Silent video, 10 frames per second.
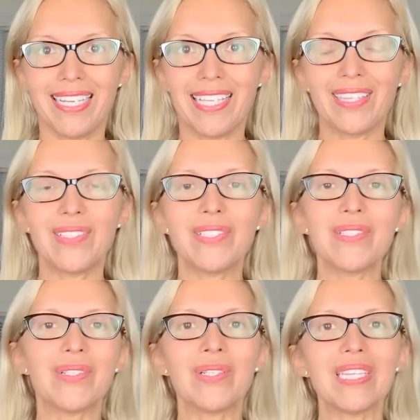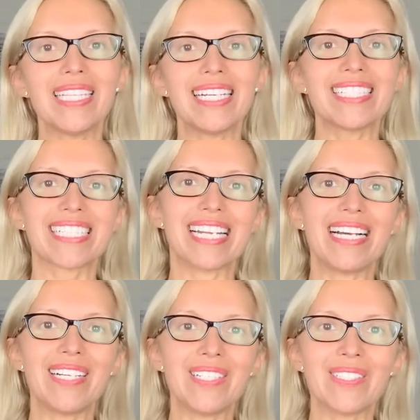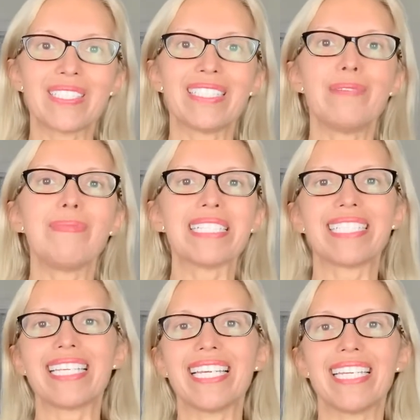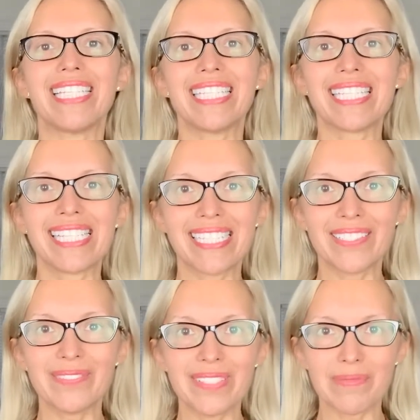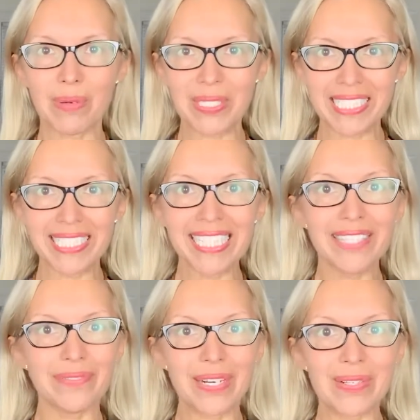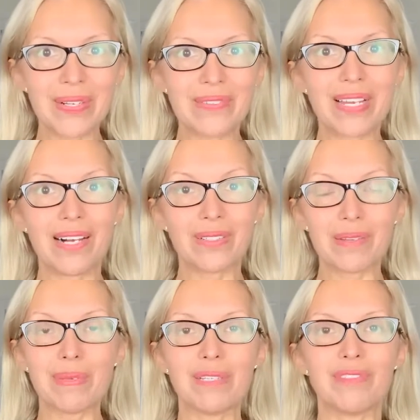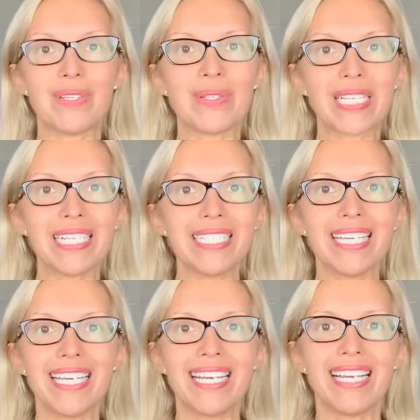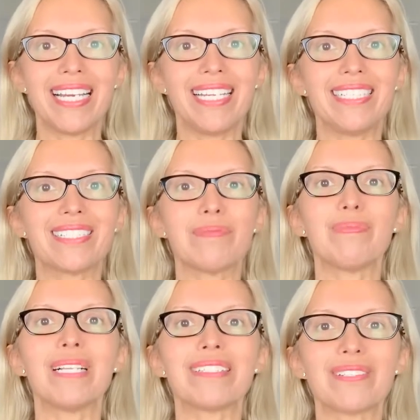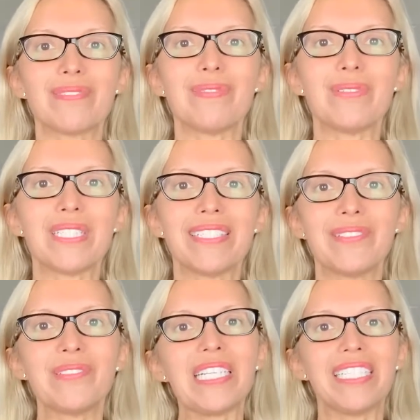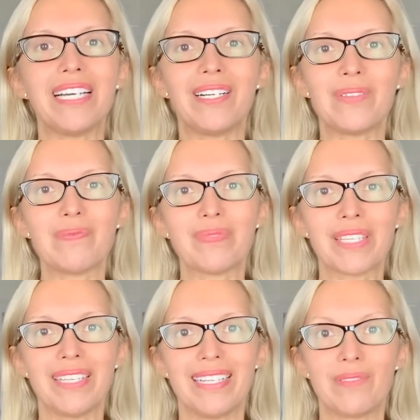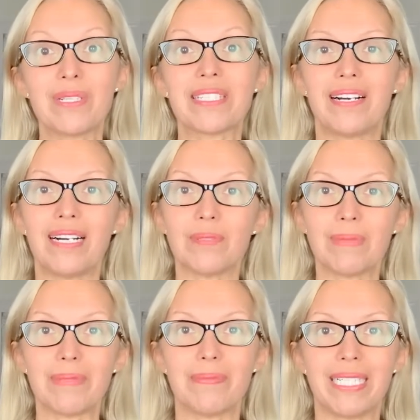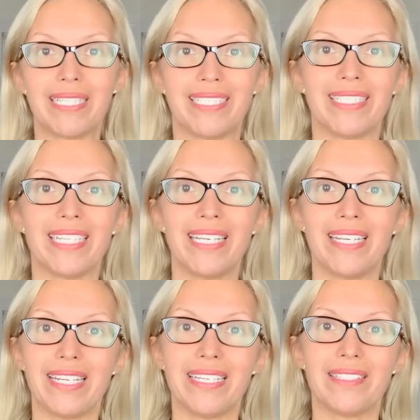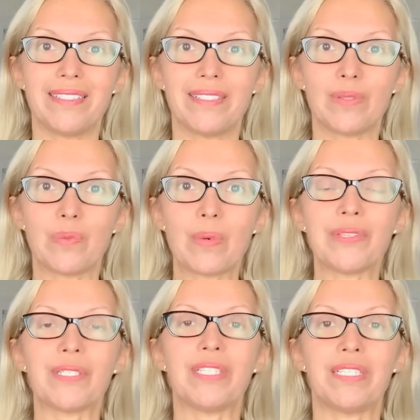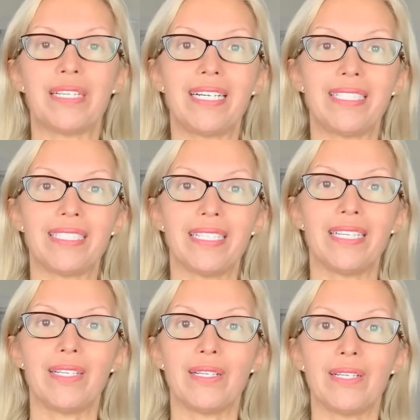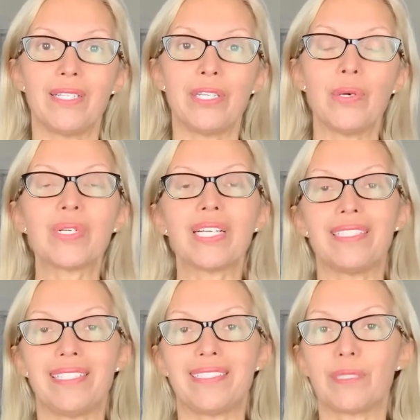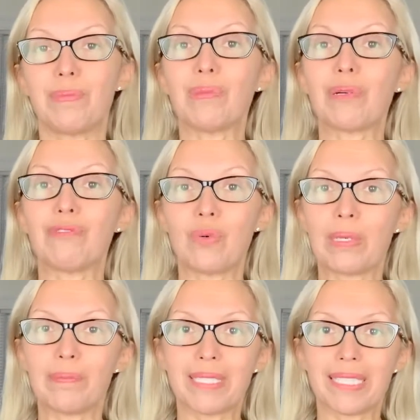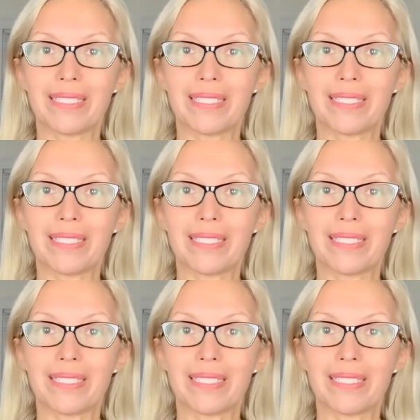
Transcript: Hello, hola, ciao, namaste. This is Sylvia Mordini, the founder of Alchemy of Yoga, and it's a pleasure to be with you right now. And what's on my mind is whether or not yoga needs to be reformed.